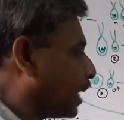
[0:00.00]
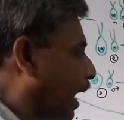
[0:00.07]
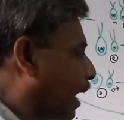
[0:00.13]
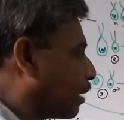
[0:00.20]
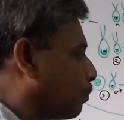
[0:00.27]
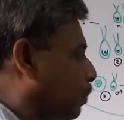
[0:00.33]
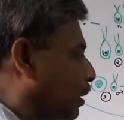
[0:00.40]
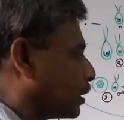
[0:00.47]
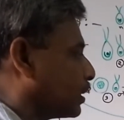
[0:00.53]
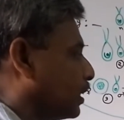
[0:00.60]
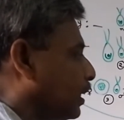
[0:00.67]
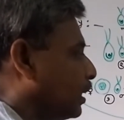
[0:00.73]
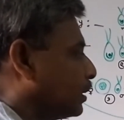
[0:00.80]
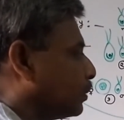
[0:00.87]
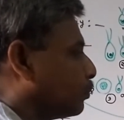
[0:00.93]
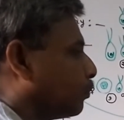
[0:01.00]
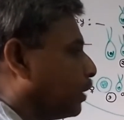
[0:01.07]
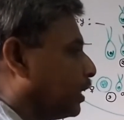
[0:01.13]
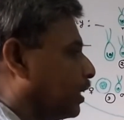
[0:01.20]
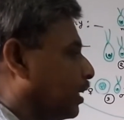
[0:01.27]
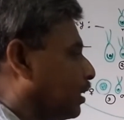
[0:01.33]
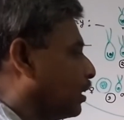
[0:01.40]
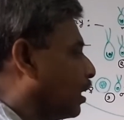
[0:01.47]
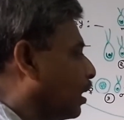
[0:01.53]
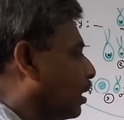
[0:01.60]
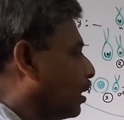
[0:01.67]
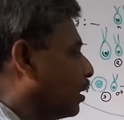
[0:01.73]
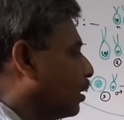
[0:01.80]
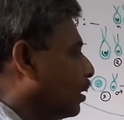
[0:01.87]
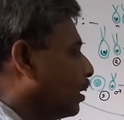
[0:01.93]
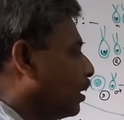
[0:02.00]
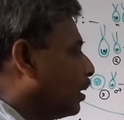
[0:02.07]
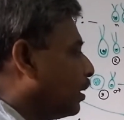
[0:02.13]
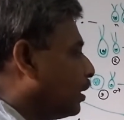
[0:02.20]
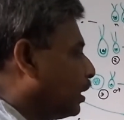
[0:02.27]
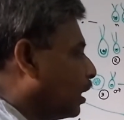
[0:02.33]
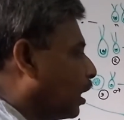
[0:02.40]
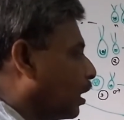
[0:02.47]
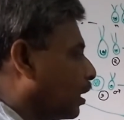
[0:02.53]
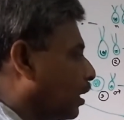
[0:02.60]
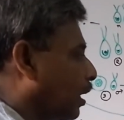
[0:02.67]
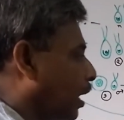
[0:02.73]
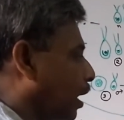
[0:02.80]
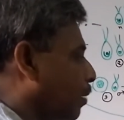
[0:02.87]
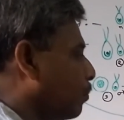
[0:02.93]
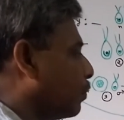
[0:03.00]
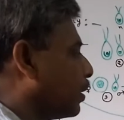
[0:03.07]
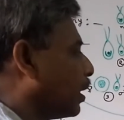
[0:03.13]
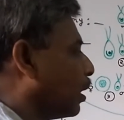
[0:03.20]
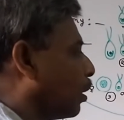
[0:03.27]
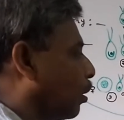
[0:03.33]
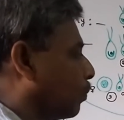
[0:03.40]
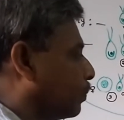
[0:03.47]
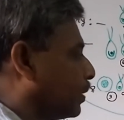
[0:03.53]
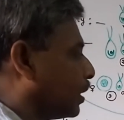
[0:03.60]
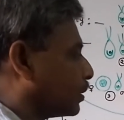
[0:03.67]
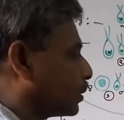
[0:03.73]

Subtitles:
but the babies remain within the body of the shark,